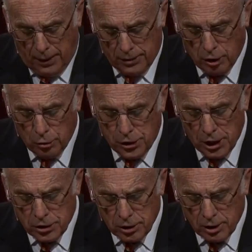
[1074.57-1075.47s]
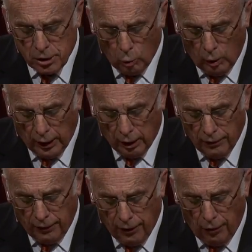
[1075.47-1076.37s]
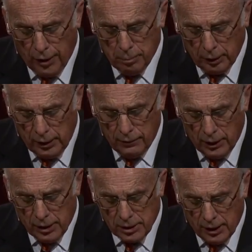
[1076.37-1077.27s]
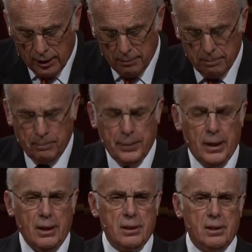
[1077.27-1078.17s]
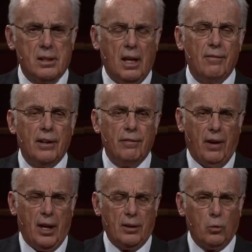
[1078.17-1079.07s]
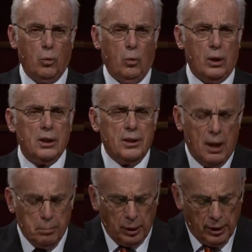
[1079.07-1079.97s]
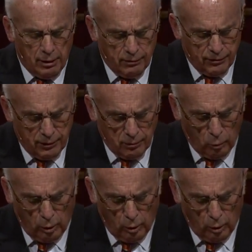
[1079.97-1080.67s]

And so Jesus is aware that though they believed in his name, that isn't saving faith. What did they believe?